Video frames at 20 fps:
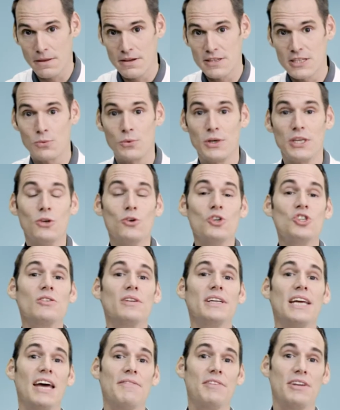So we
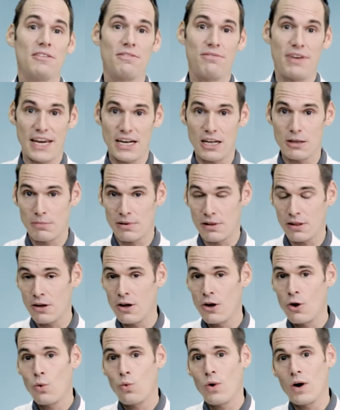usually have it available
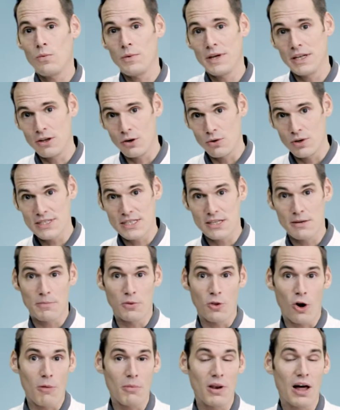when we notice an
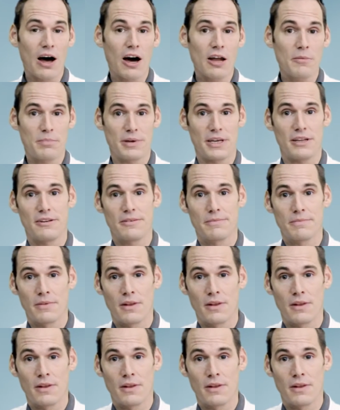abnormal heartbeat.